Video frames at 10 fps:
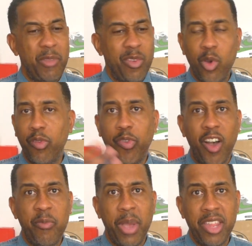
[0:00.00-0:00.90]
I've got
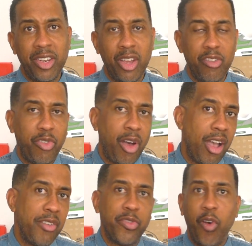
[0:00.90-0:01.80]
5 pairs of
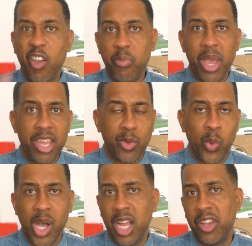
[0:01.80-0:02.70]
95s, 5 pairs of
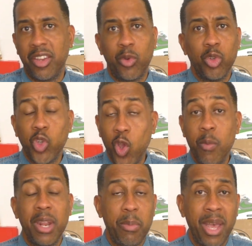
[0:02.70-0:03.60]
1s. I've got too
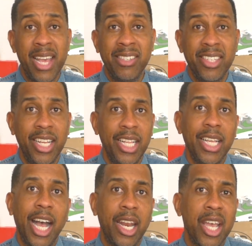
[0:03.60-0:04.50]
many pairs,
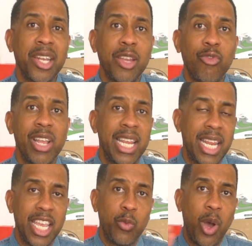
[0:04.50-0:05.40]
and I only really
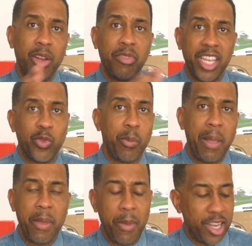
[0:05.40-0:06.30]
need one of each. Would make
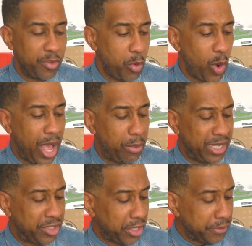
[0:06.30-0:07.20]
me much more happy.
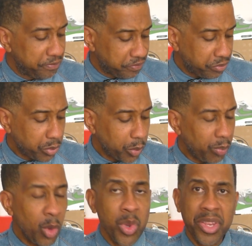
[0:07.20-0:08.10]
So
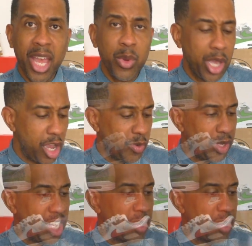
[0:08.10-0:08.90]
we'll see how it goes with these,